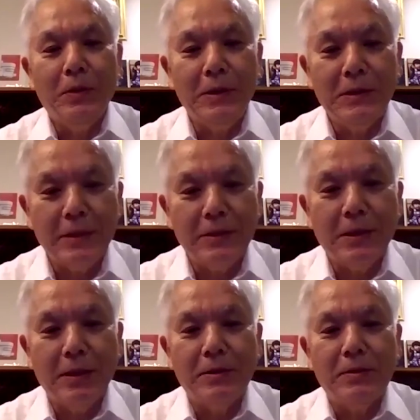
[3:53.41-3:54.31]

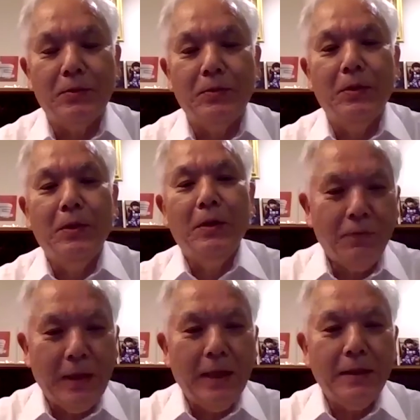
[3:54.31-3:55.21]
researchers, to
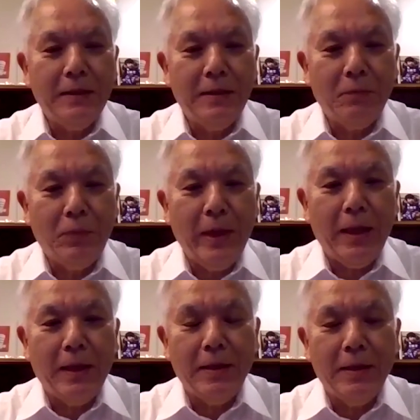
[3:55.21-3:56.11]
find the
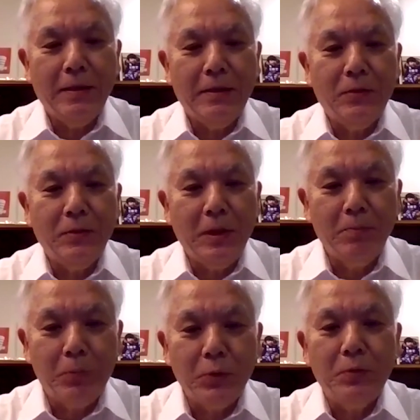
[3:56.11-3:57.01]
way to
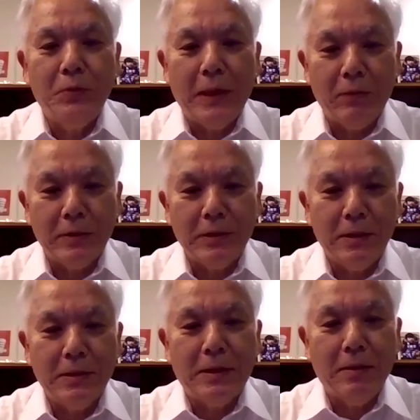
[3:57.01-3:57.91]
improve our
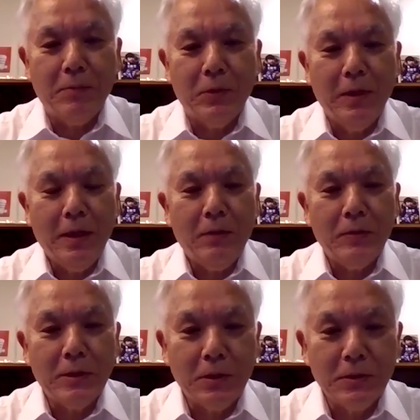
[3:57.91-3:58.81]
system, our
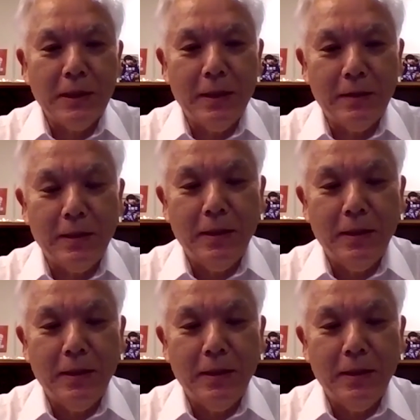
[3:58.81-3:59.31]
society.